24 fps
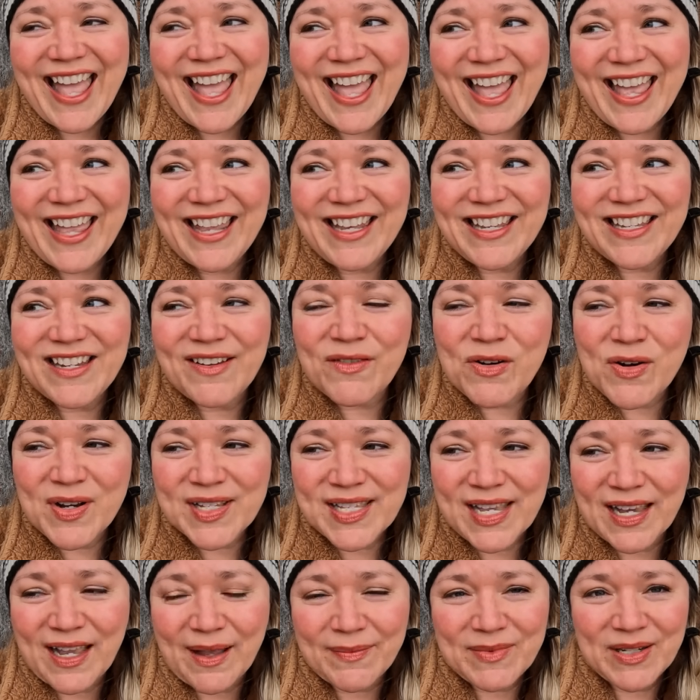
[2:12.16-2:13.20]
and of course,
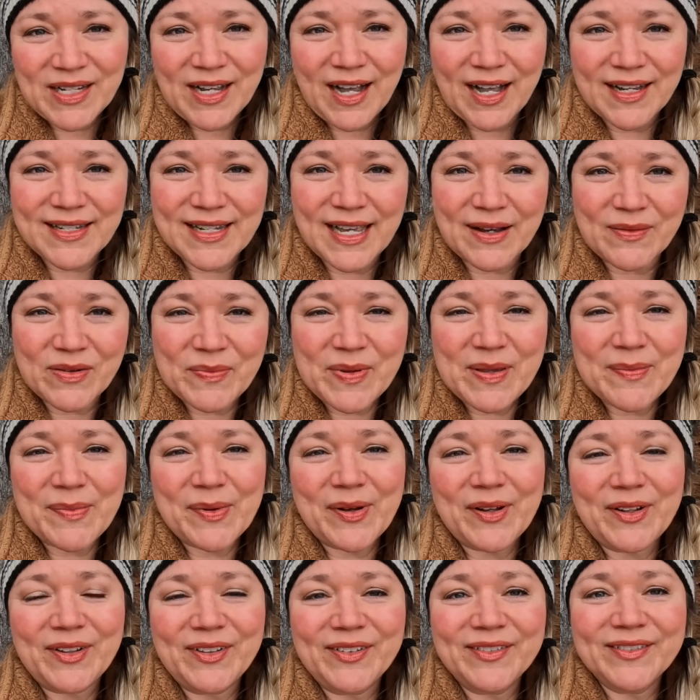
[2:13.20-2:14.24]
I kept in contact with
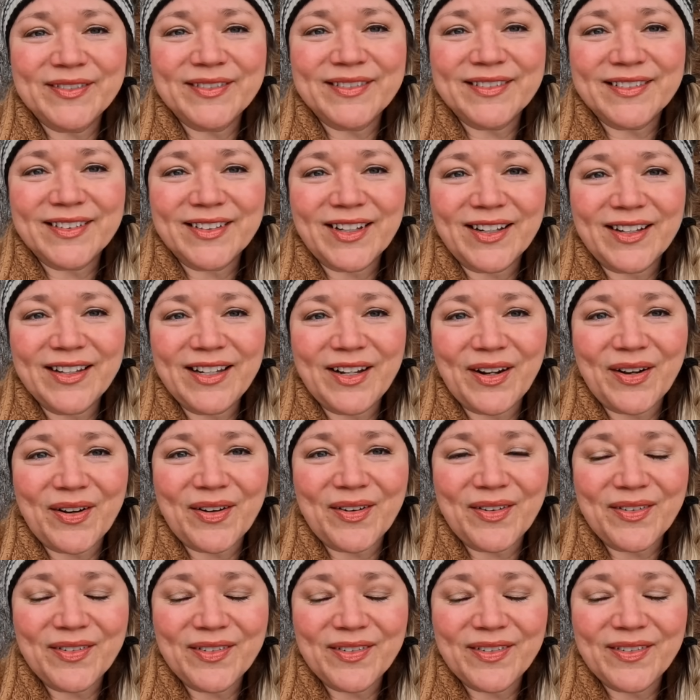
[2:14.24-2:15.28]
people, you
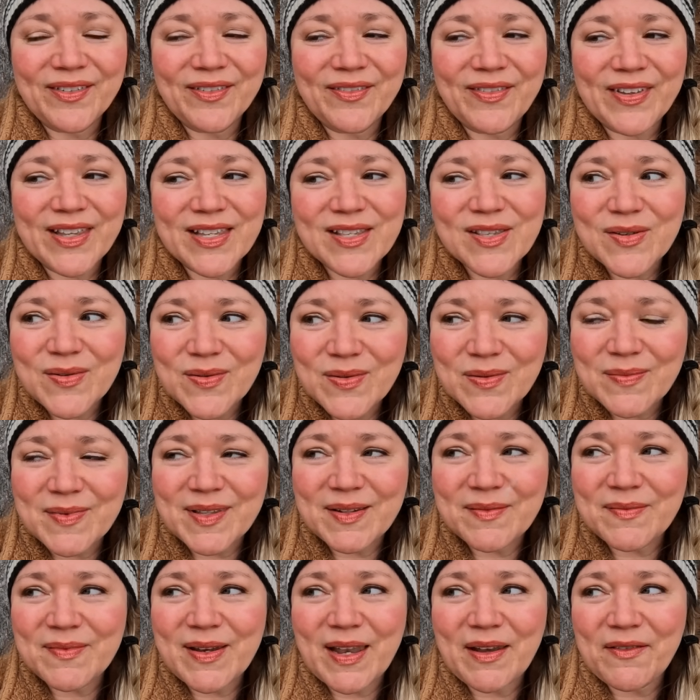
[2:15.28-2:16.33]
know, via Zoom
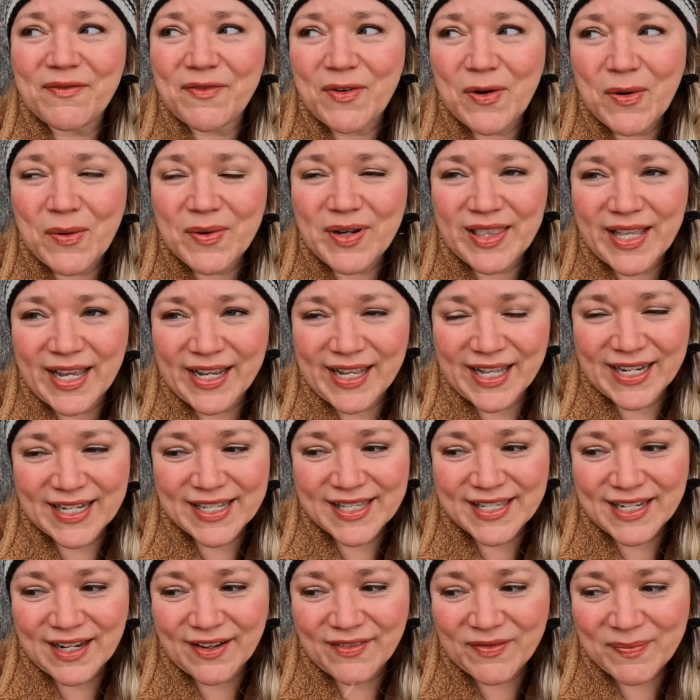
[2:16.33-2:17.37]
and, and, phone and that kind
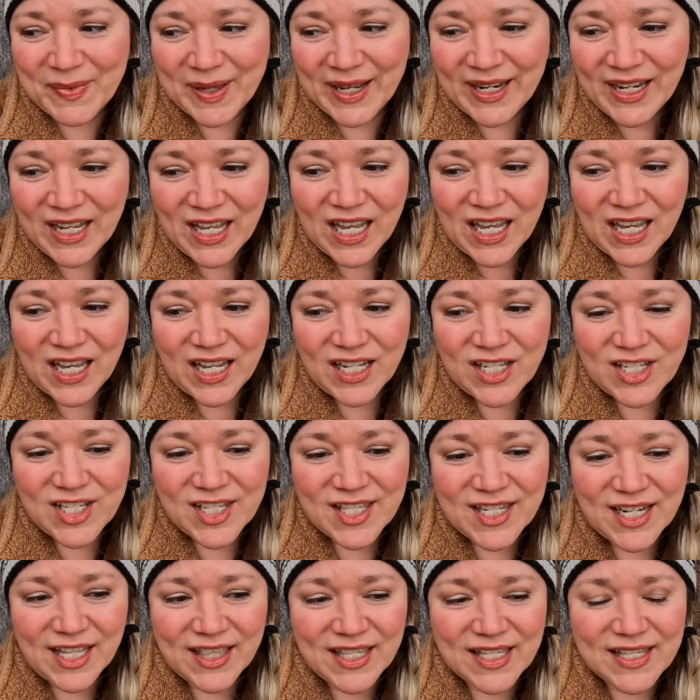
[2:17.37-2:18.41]
of stuff, but it's
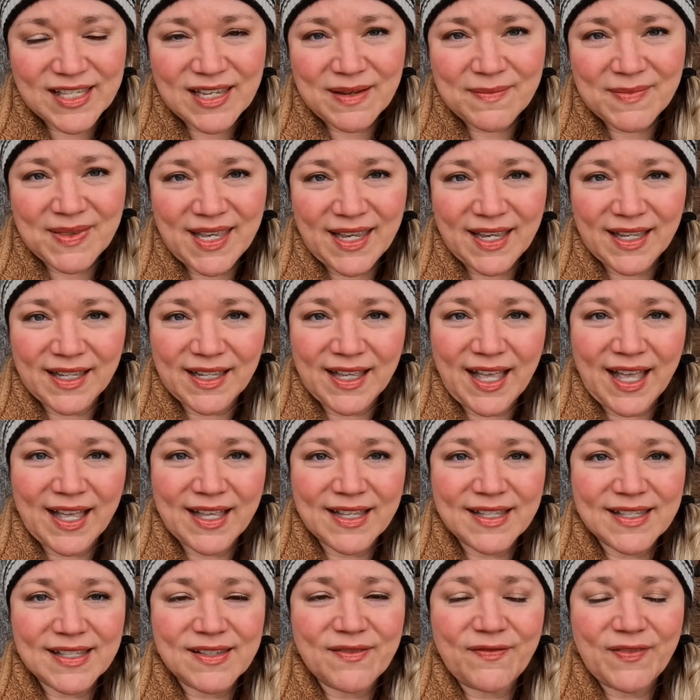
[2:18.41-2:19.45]
just not the same thing
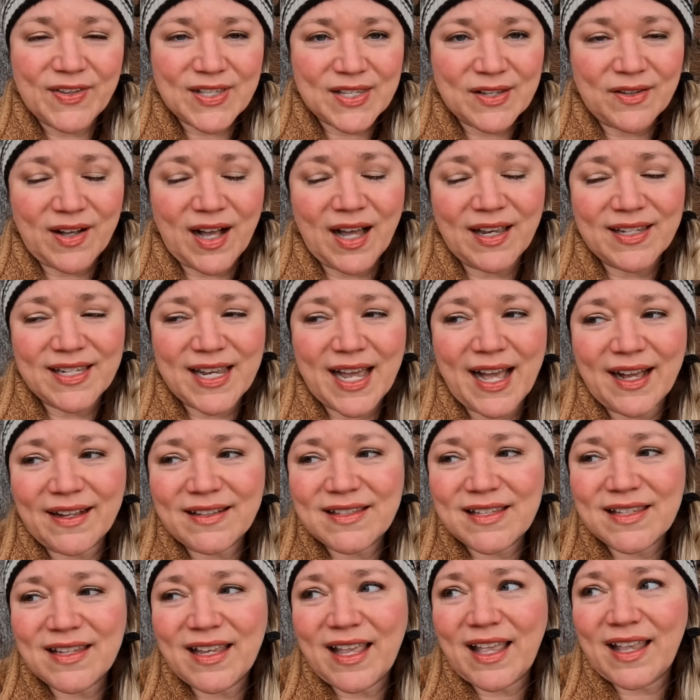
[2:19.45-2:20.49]
as physical contact.
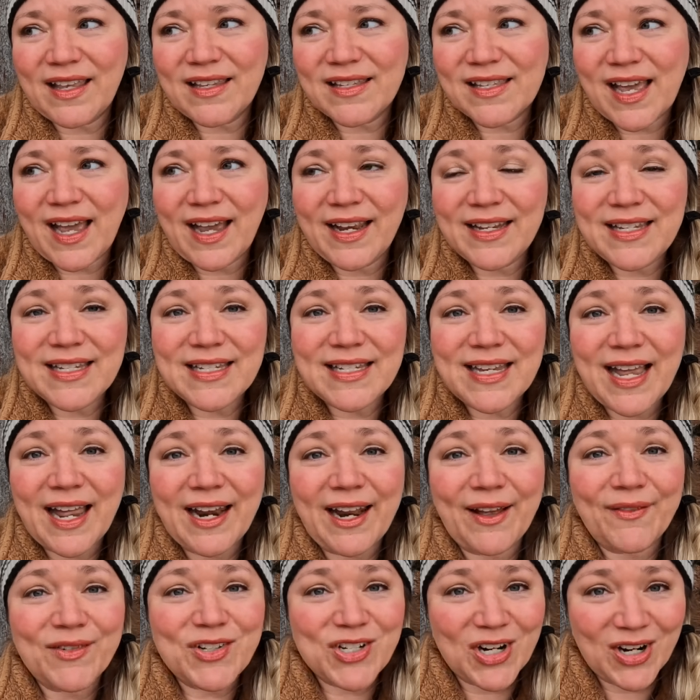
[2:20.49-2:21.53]
And I did not
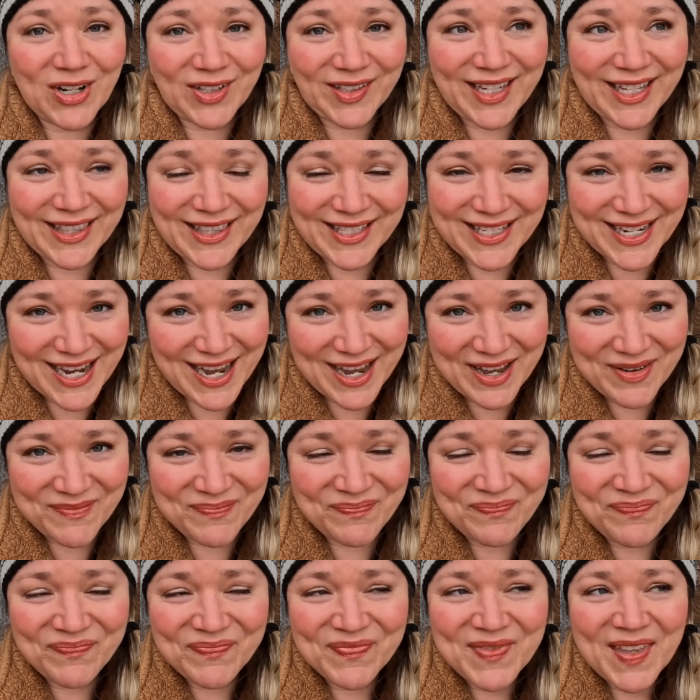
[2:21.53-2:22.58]
have Charlie at the
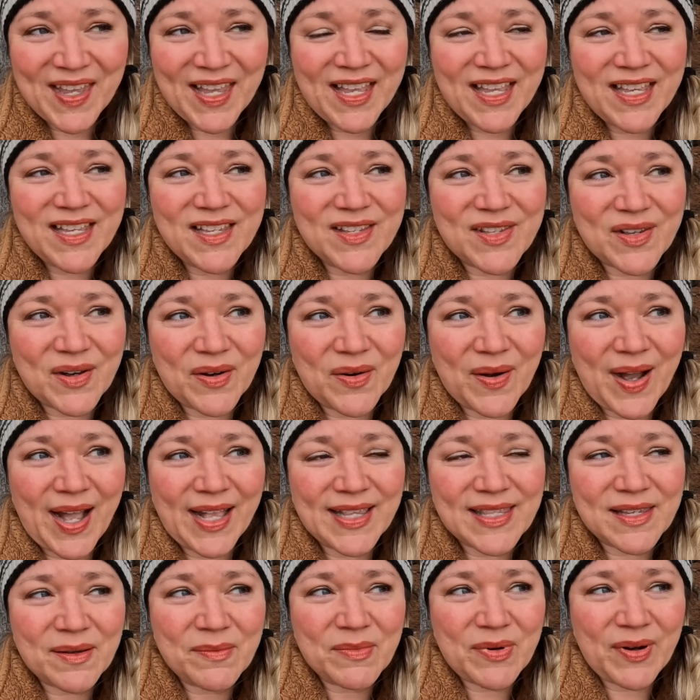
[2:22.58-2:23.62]
time. So
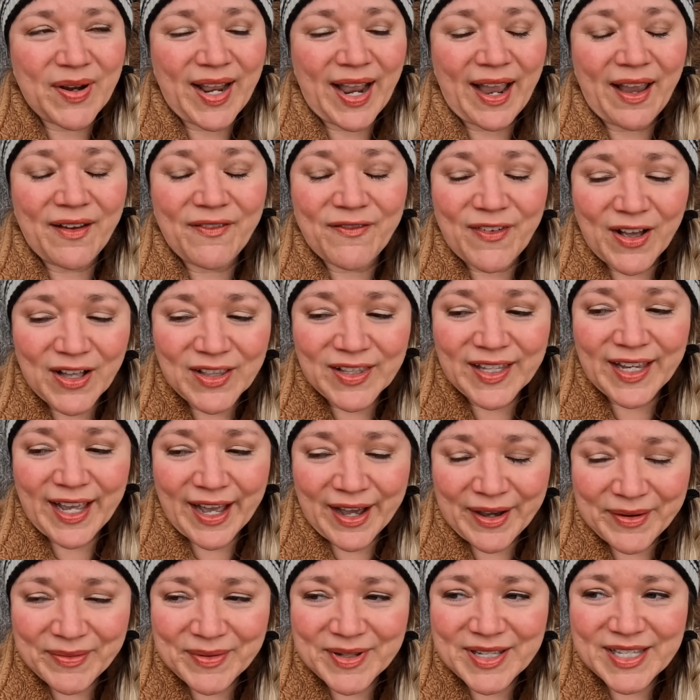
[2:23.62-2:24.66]
at some point, I felt like
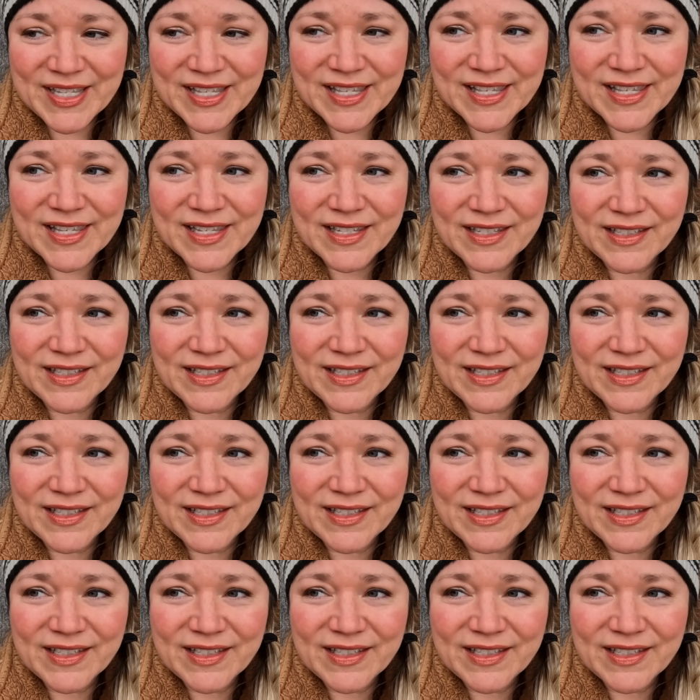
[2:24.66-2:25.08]
I was